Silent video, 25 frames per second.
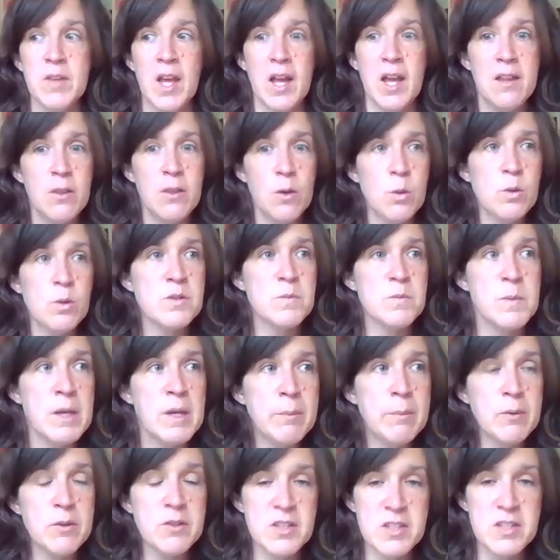And those
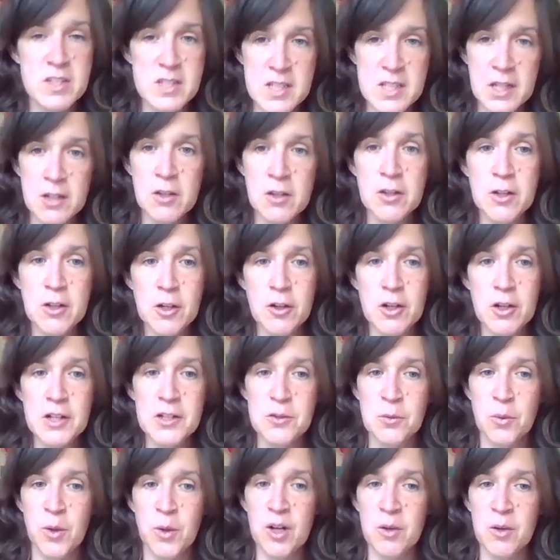people still agreed
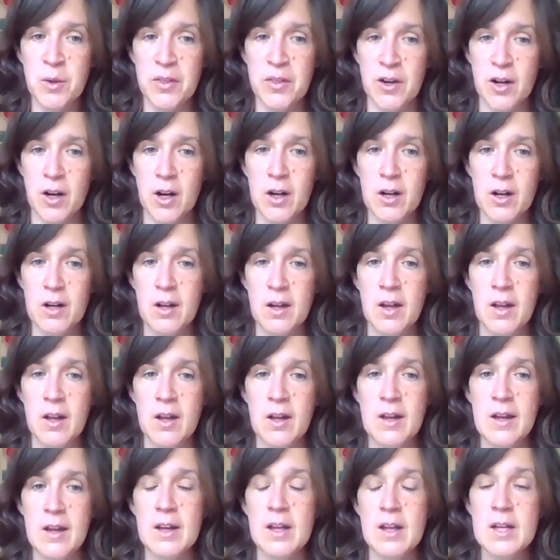to work with her.
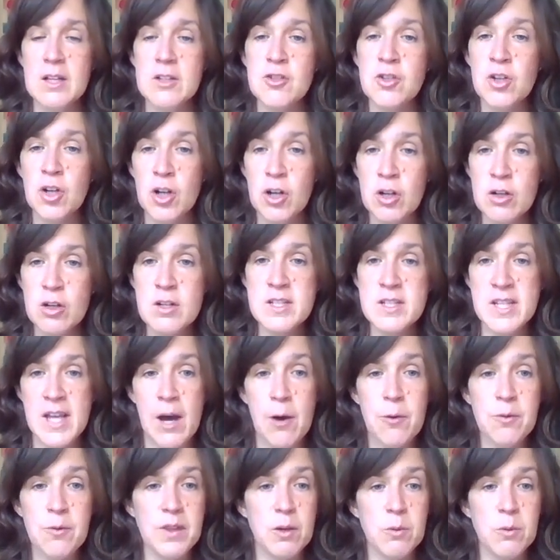It turns
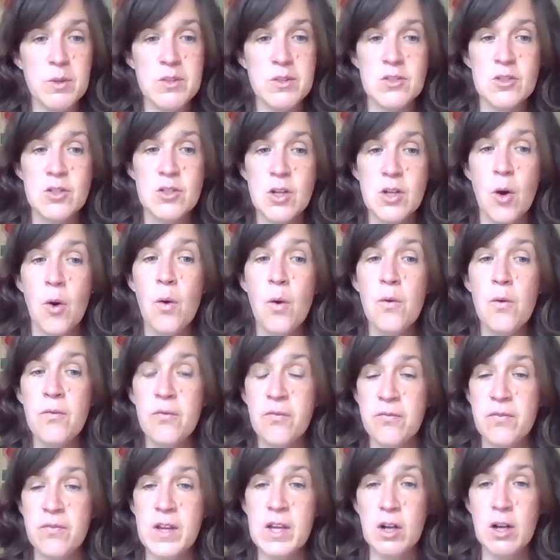out there was no
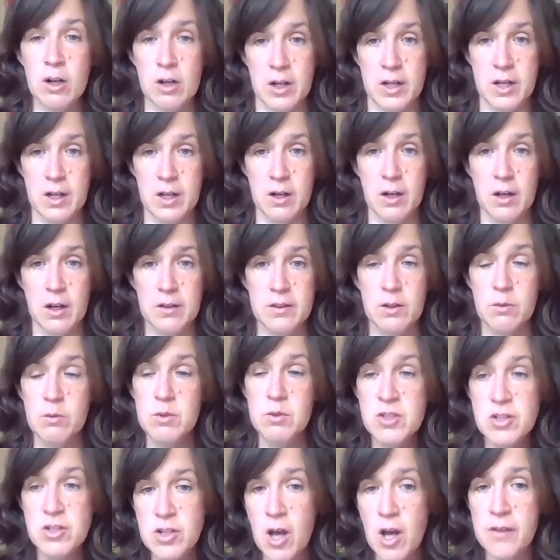fear here. There
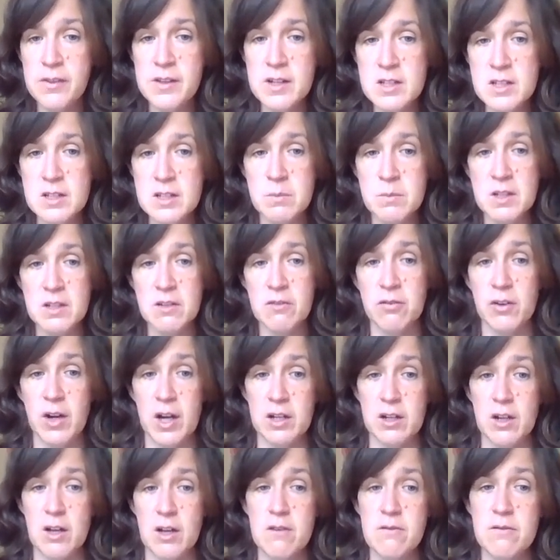was nothing to be
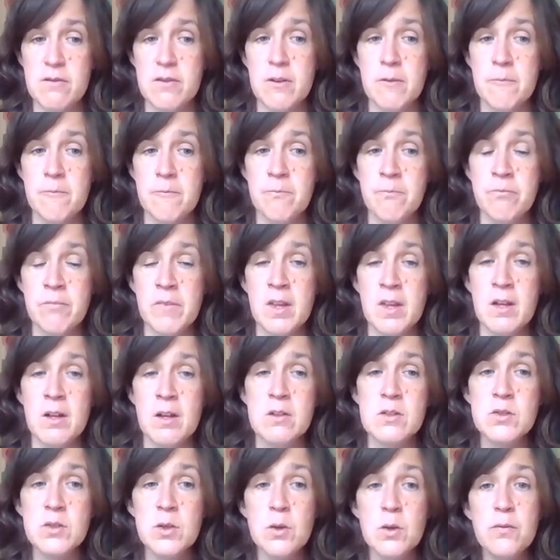afraid of.
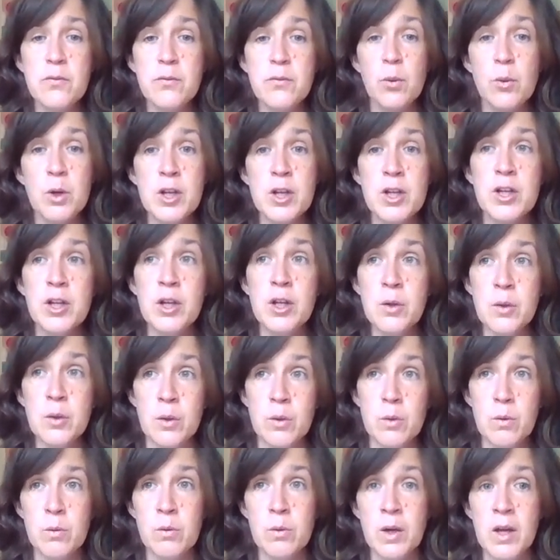So for
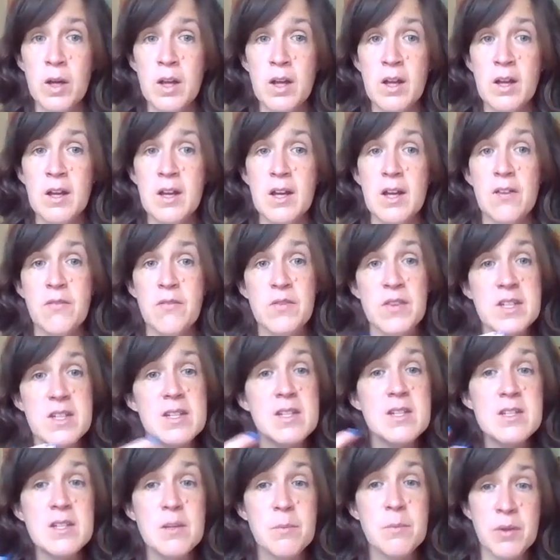you, if this
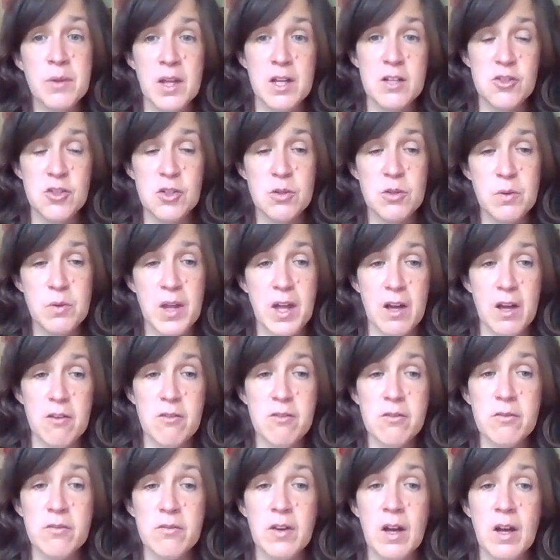is a place you
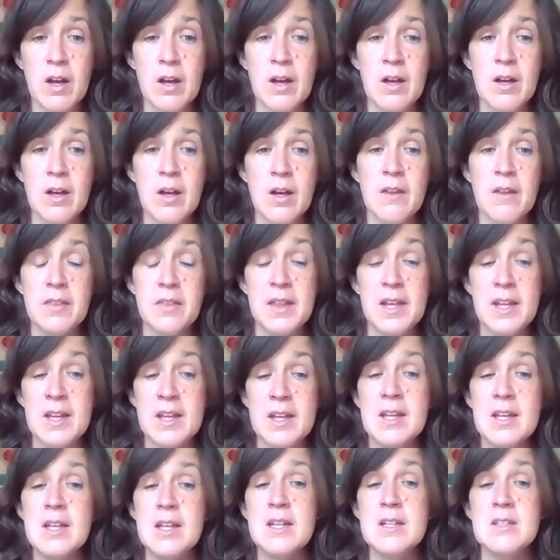live, the
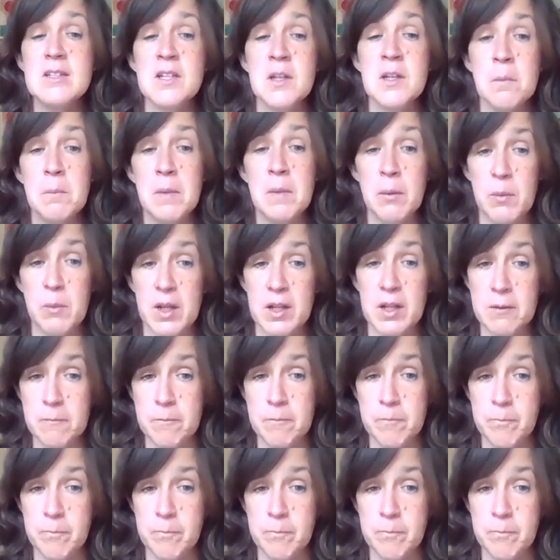key is commitment.